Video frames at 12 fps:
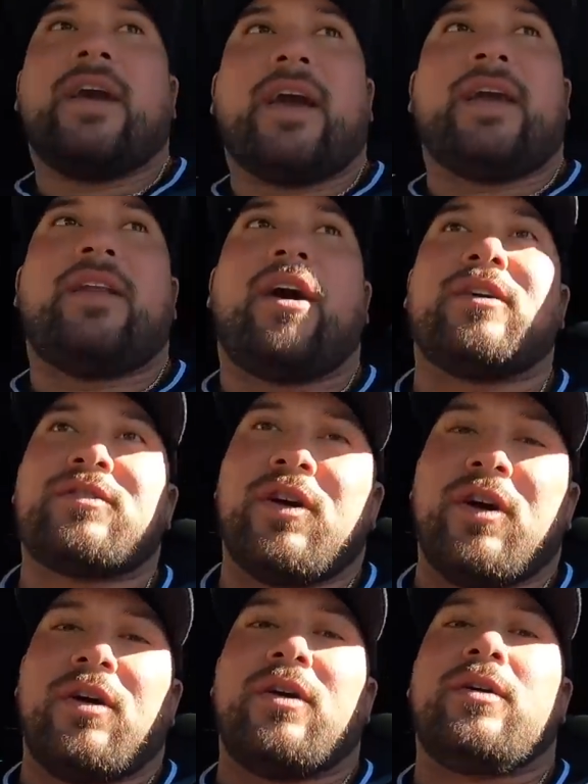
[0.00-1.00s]
and
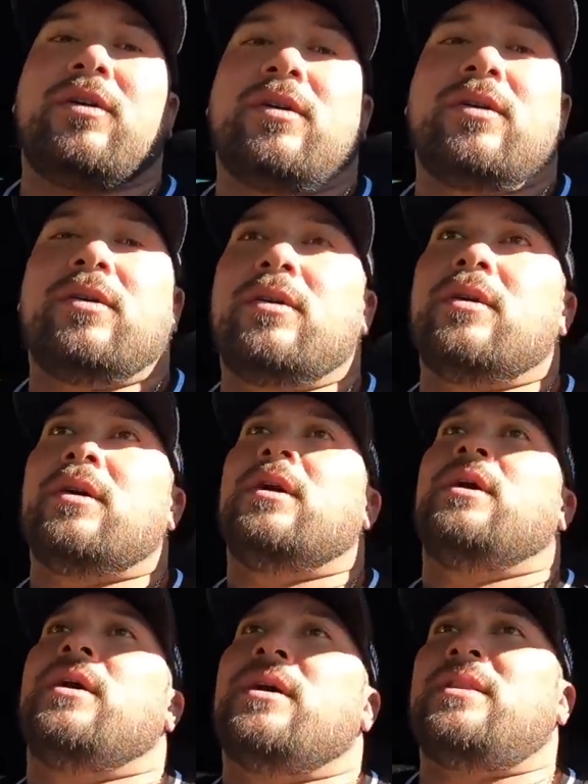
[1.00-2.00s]
also
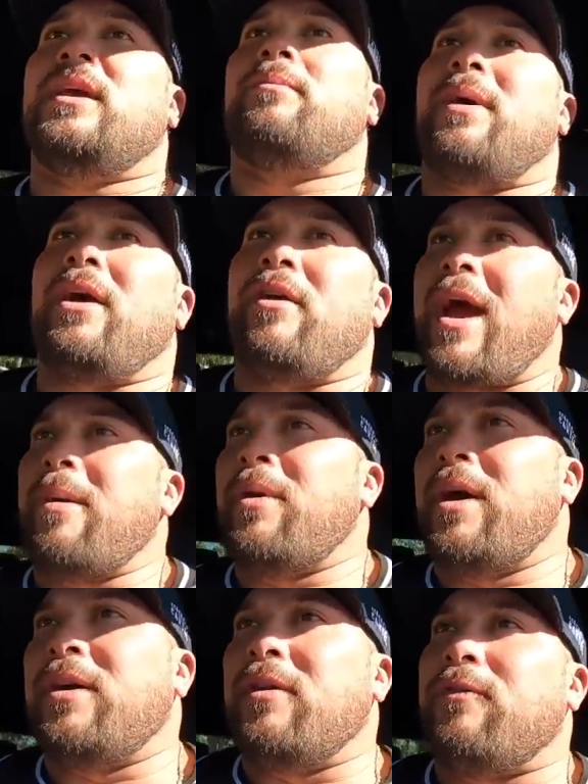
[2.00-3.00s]
I think my
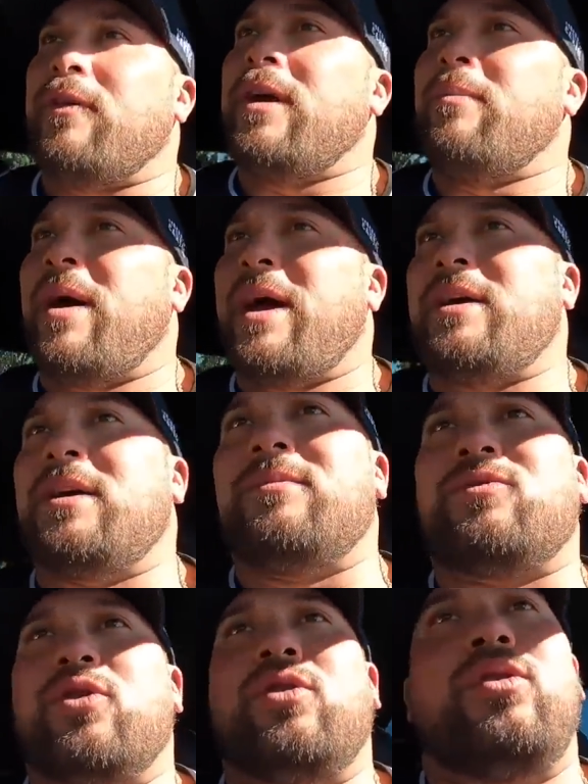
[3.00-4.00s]
grandma and her friend might
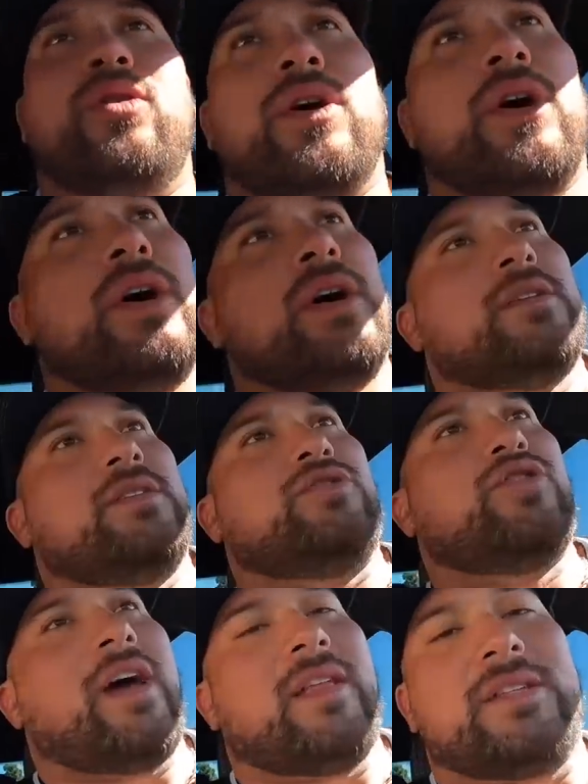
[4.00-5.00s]
come through to
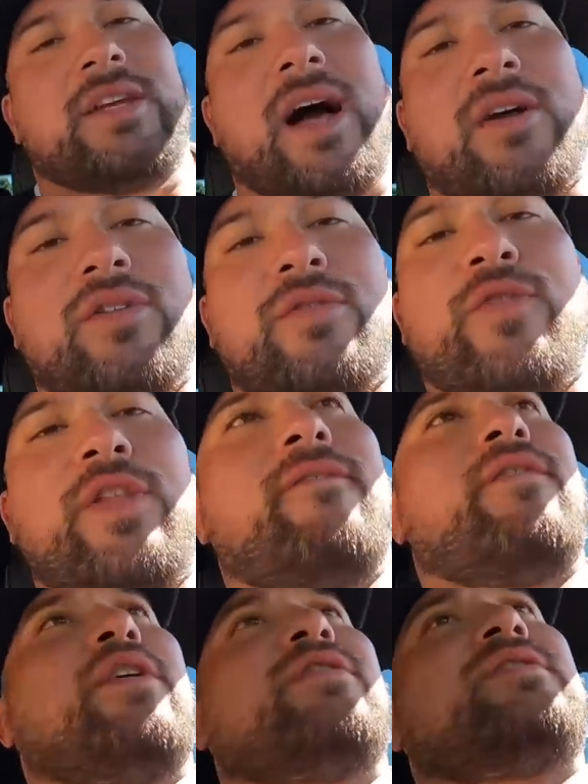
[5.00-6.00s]
try the tacos for the
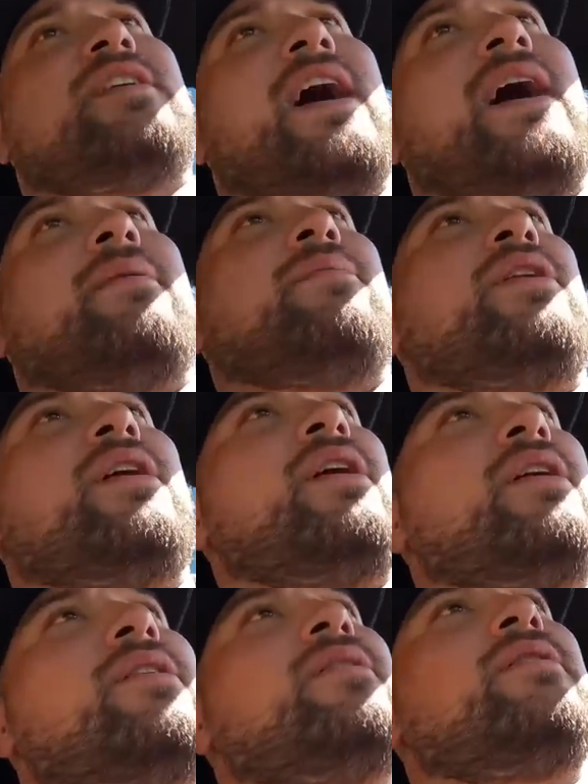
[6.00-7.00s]
first time, you
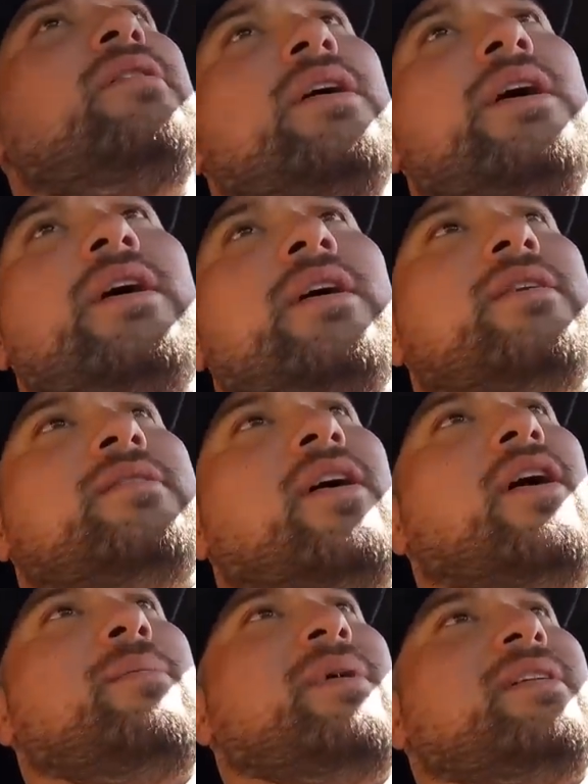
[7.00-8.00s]
know? So
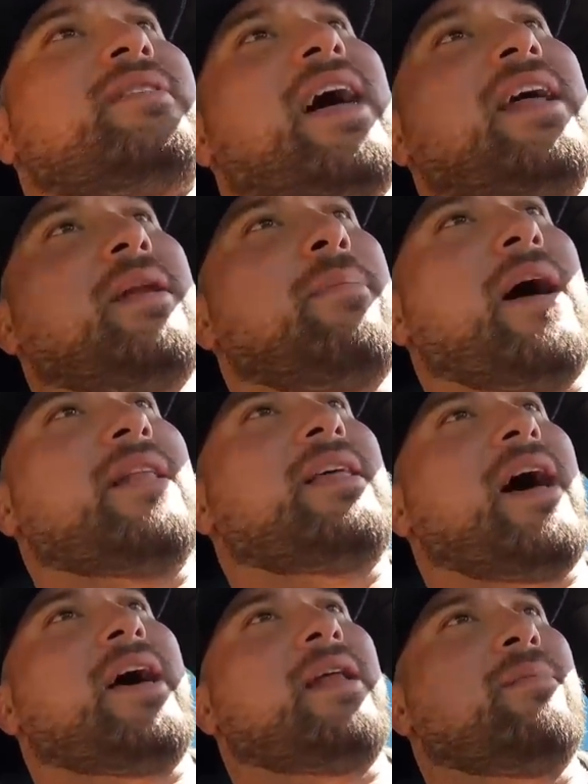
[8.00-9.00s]
I'm excited about
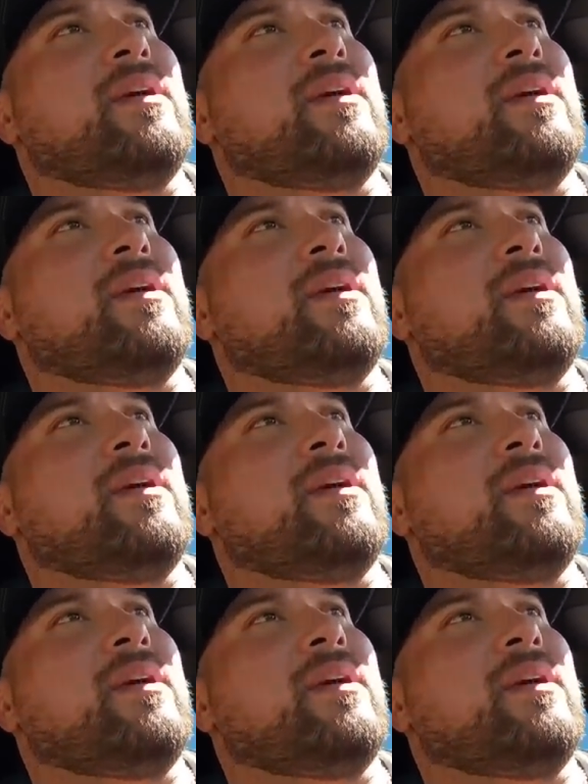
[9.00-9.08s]
that. I'm